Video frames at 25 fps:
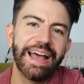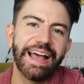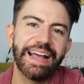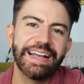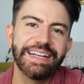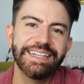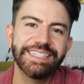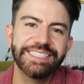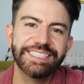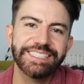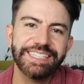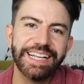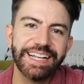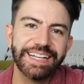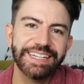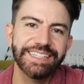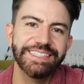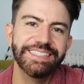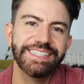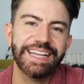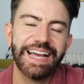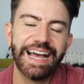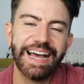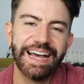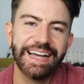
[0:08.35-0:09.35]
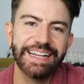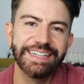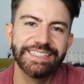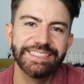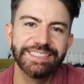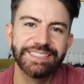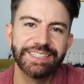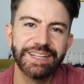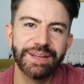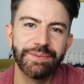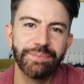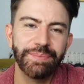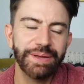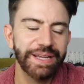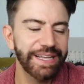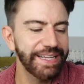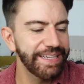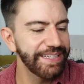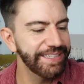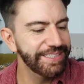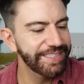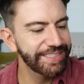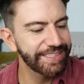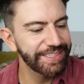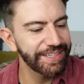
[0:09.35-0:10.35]
a secondhand
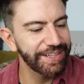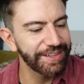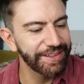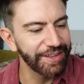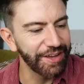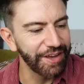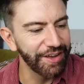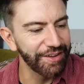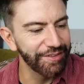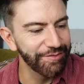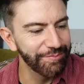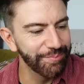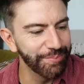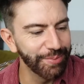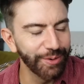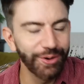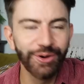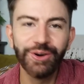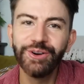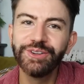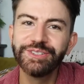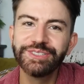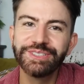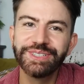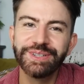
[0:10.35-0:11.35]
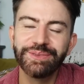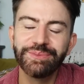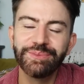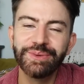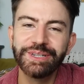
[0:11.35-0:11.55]
piece that I've bought,